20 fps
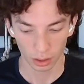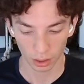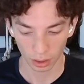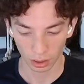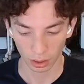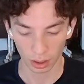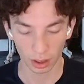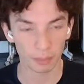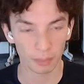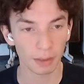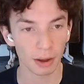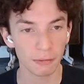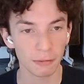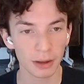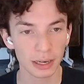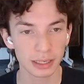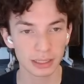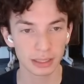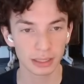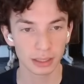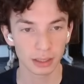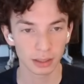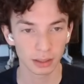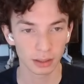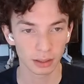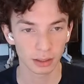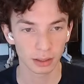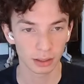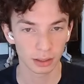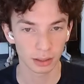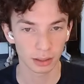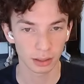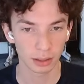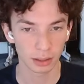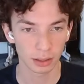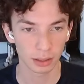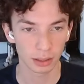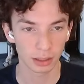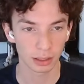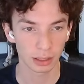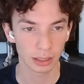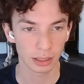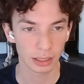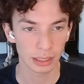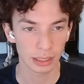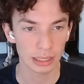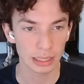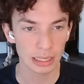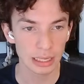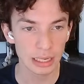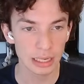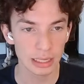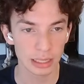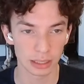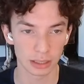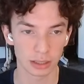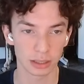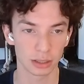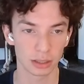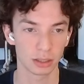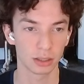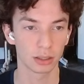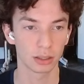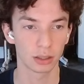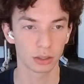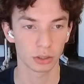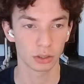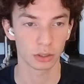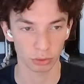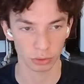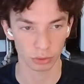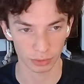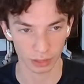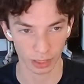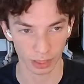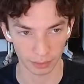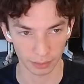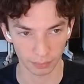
effect is the source of state.